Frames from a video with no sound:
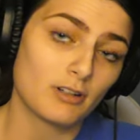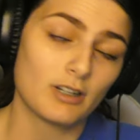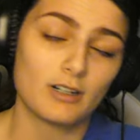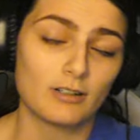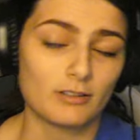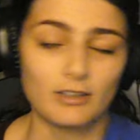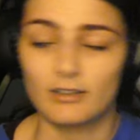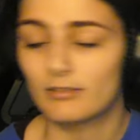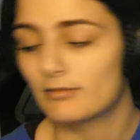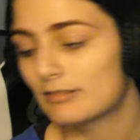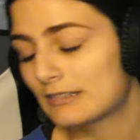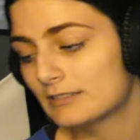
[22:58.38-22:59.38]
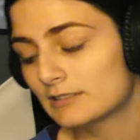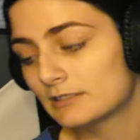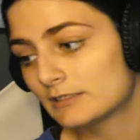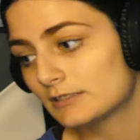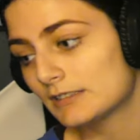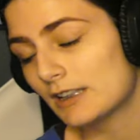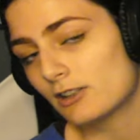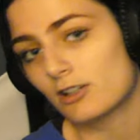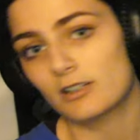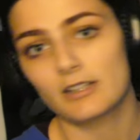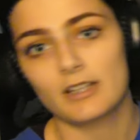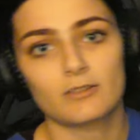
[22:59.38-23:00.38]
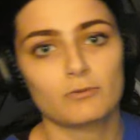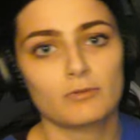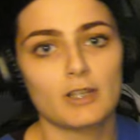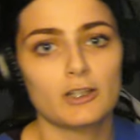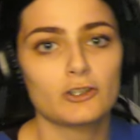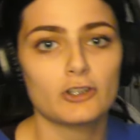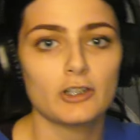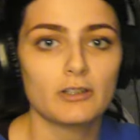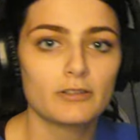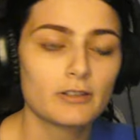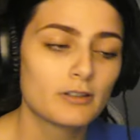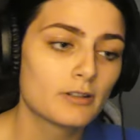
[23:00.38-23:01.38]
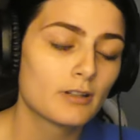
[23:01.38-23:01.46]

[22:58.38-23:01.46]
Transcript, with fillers: I don't know. It's hard to guess with that shit.